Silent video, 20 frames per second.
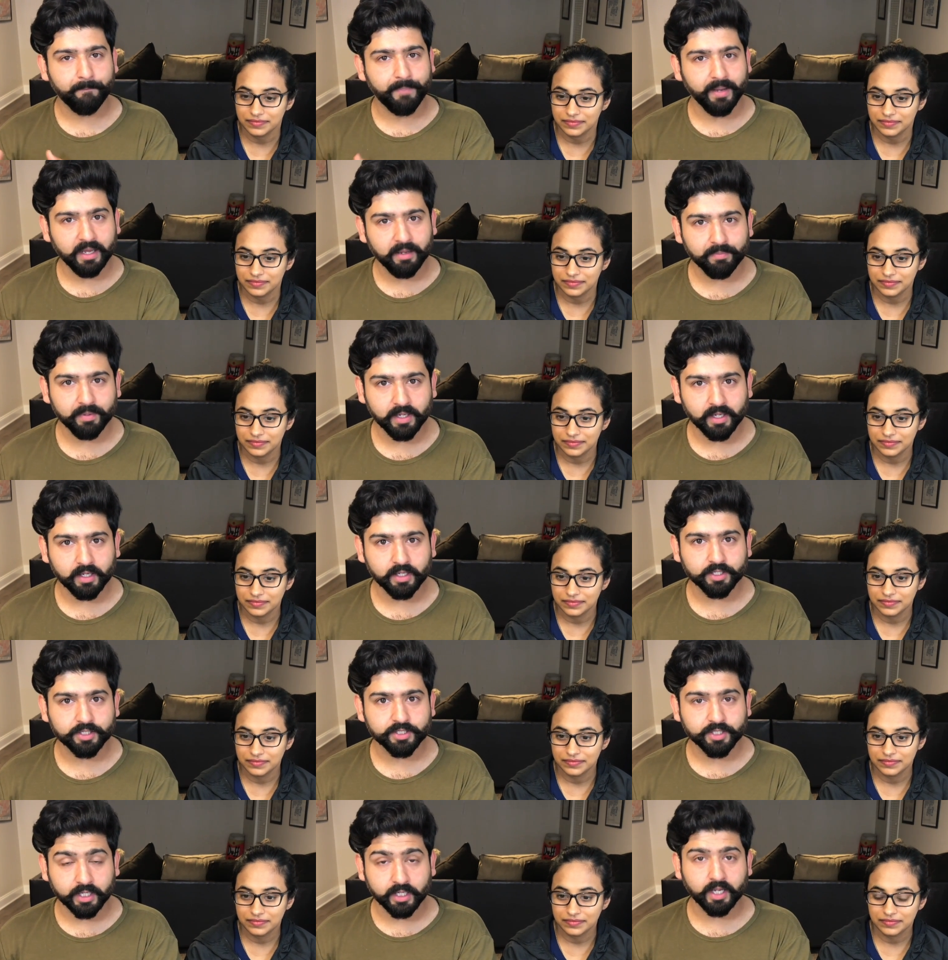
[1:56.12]

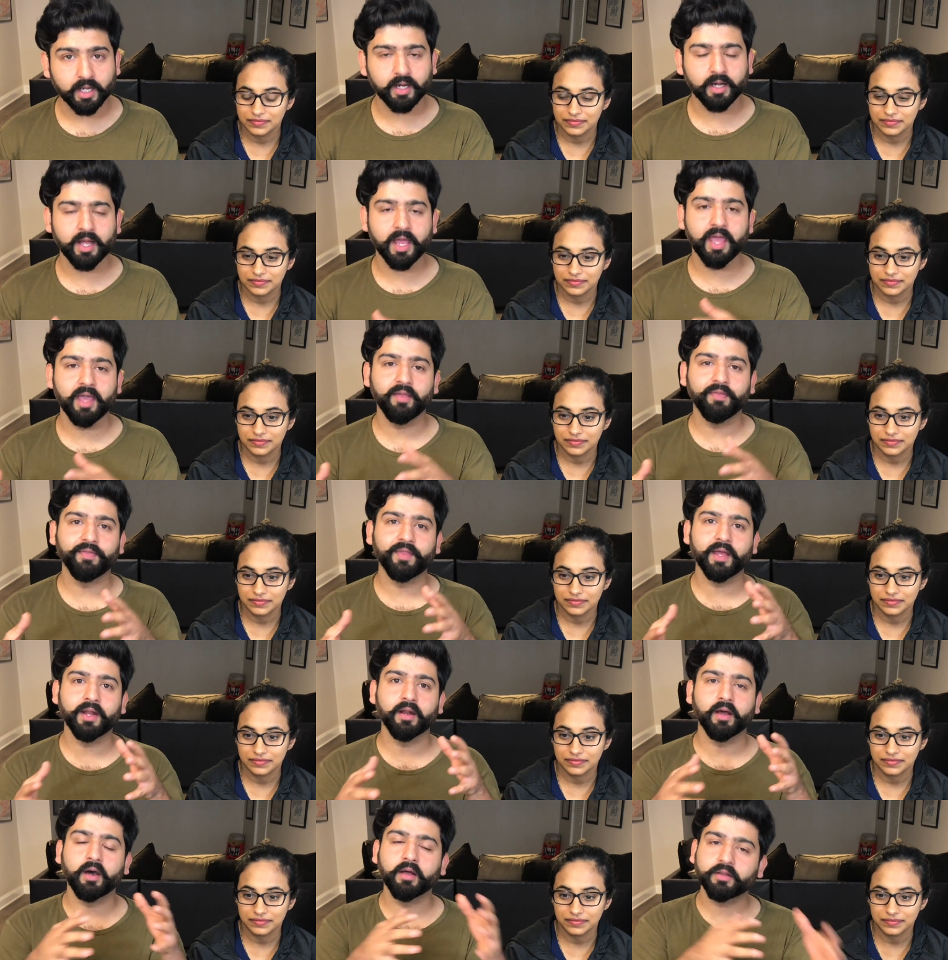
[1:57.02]
Speaker 1: baby Cheta, and
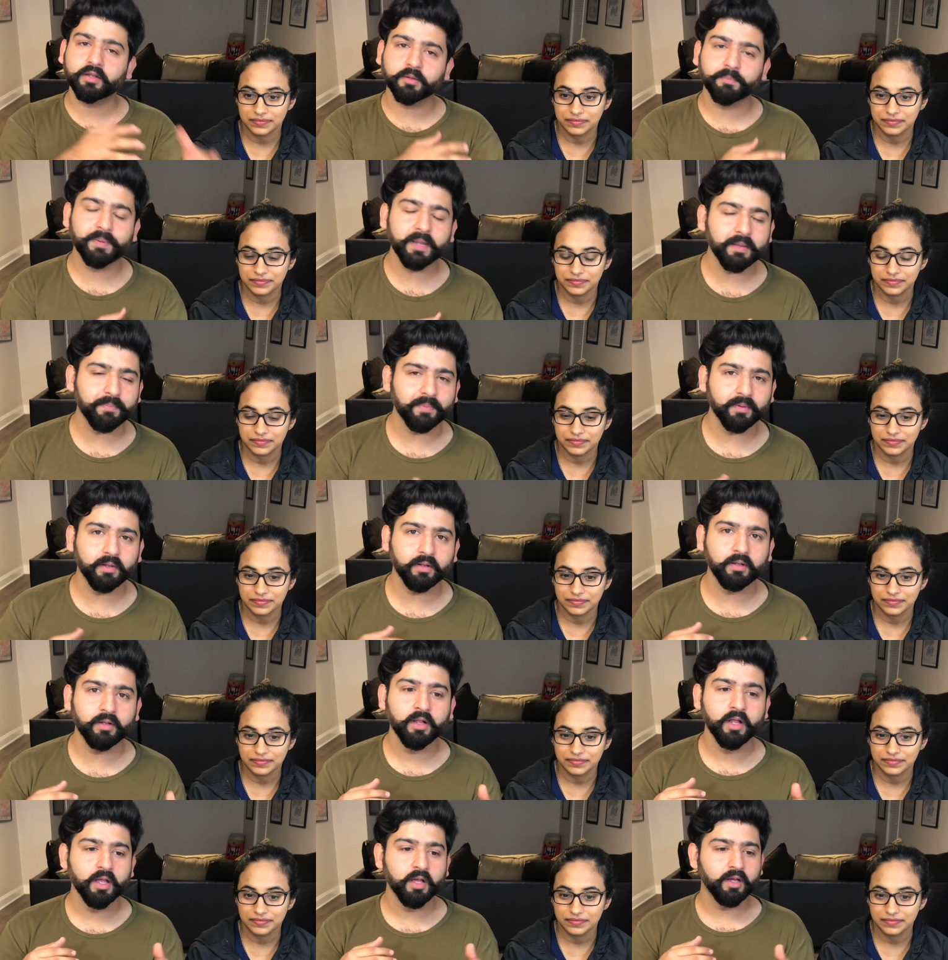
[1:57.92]
then other
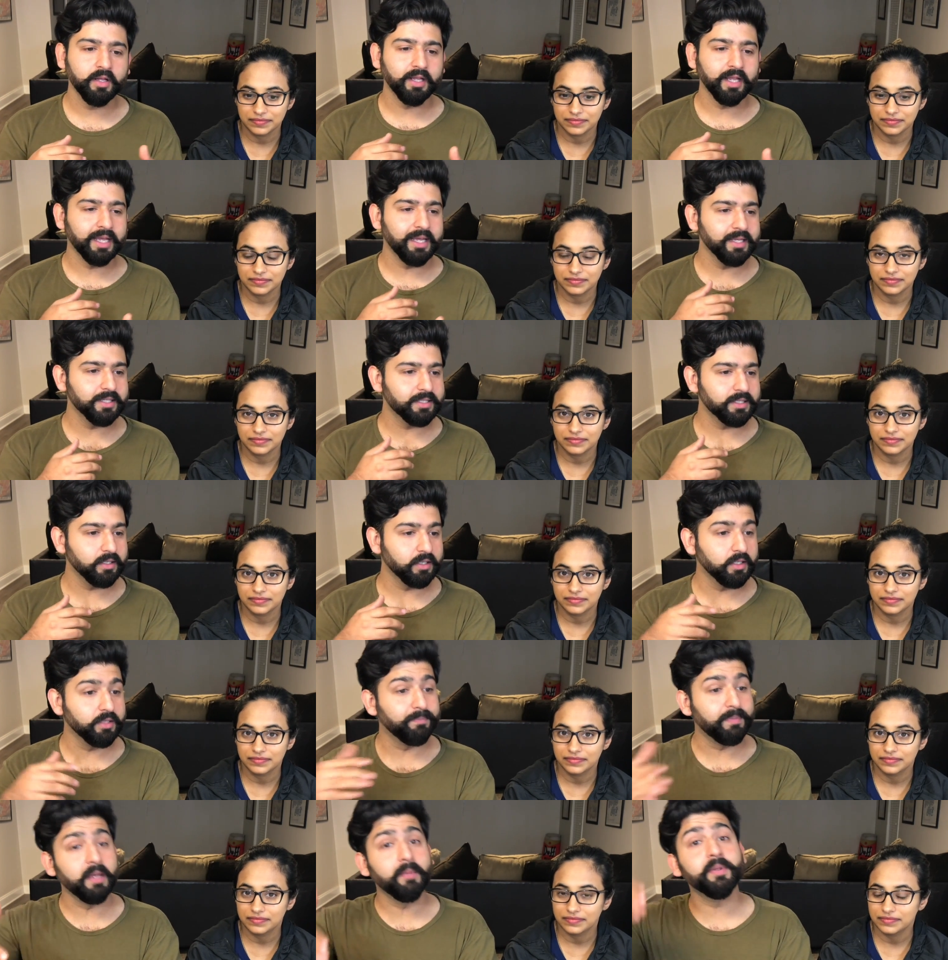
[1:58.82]
people like his
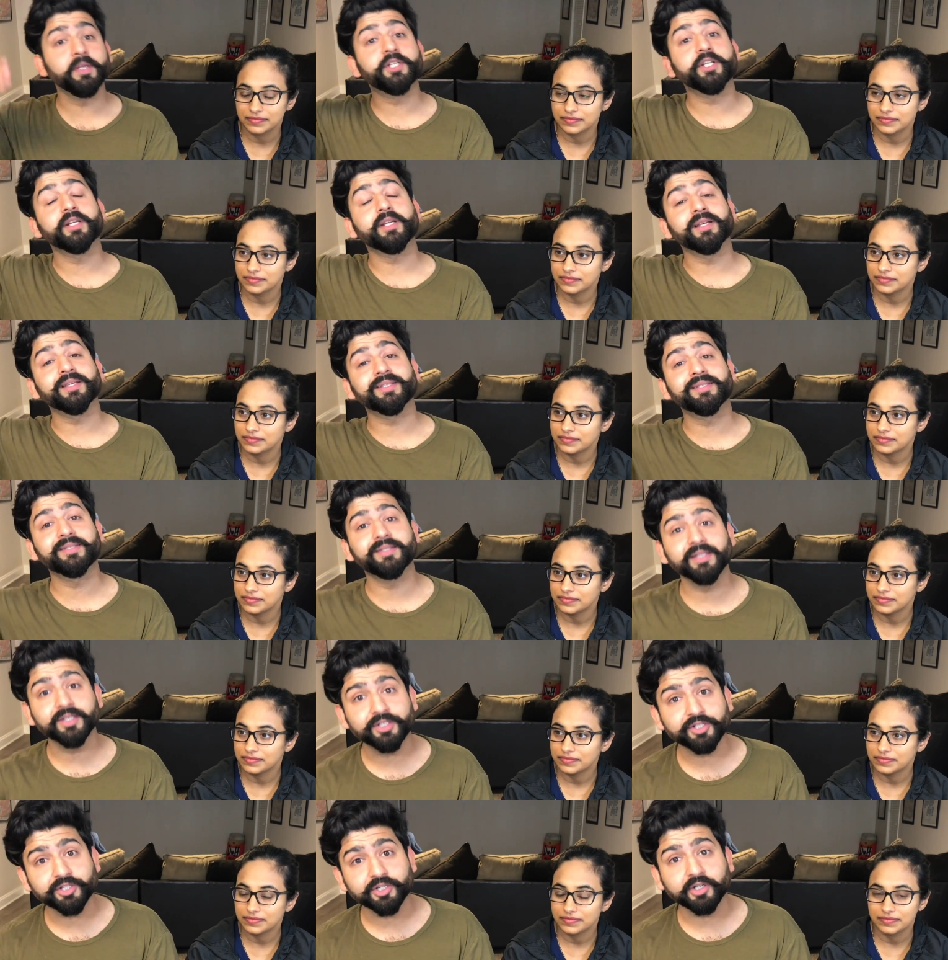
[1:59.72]
uh, baby Cheta
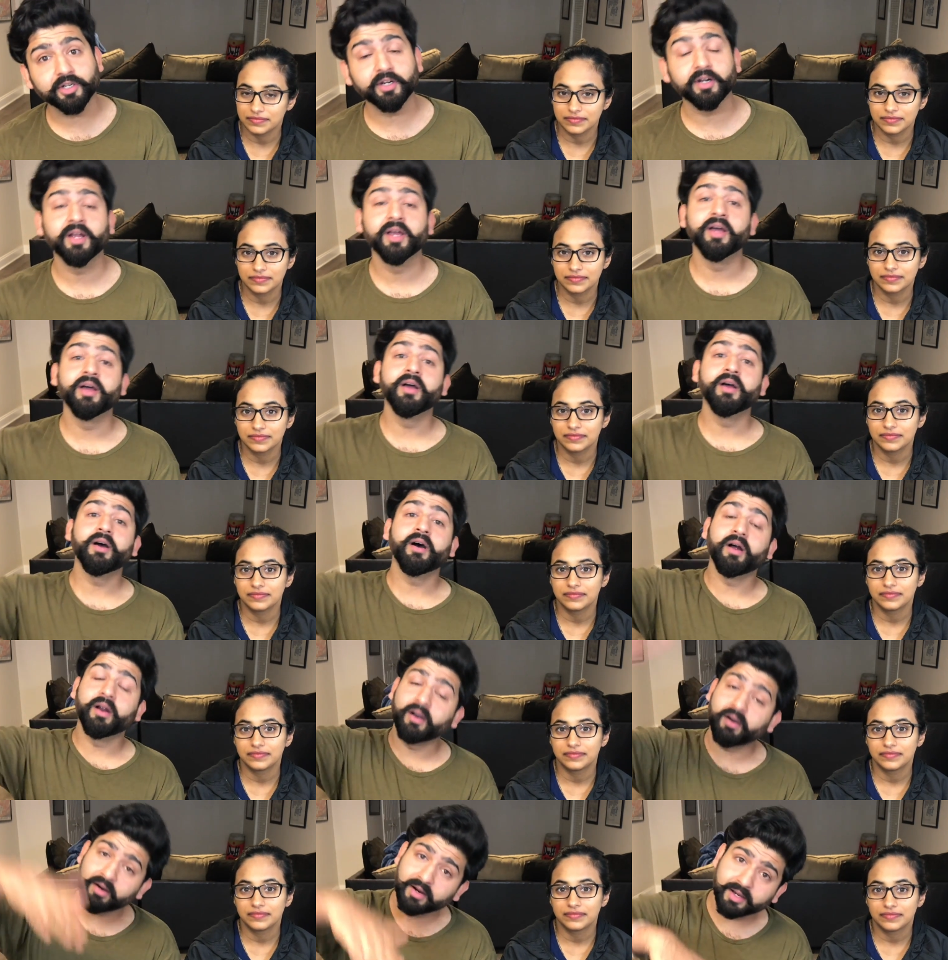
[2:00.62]
sister
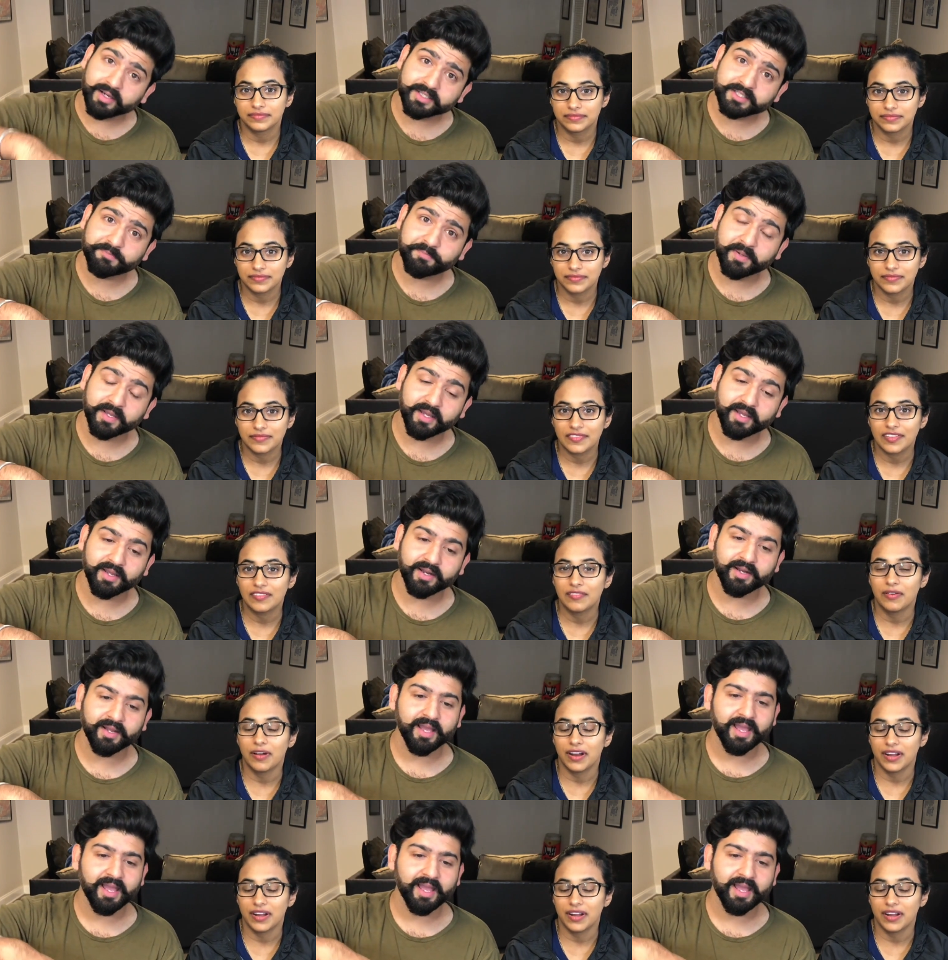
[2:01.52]
her husband,